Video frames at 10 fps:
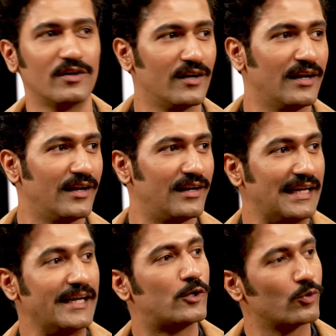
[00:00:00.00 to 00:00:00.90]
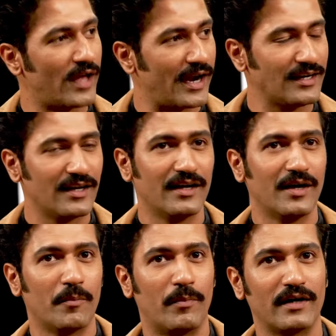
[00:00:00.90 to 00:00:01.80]
like this is the most important way
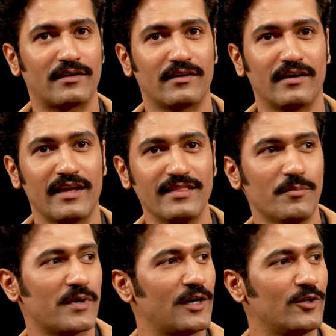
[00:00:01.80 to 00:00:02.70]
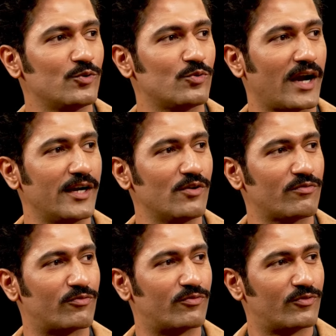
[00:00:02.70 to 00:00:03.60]
to set yourself up for a great
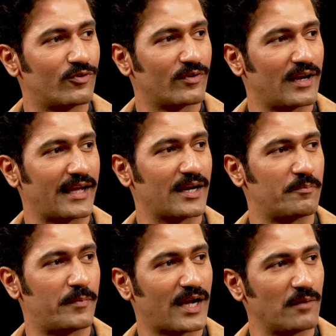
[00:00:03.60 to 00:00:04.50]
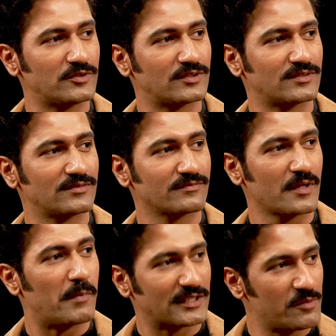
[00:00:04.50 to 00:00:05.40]
conversation. One easy way to do
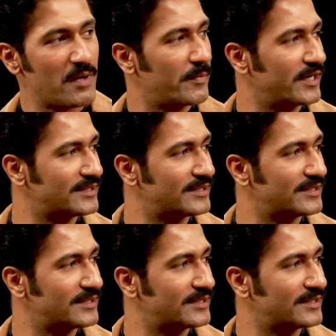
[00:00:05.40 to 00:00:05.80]
that is to speak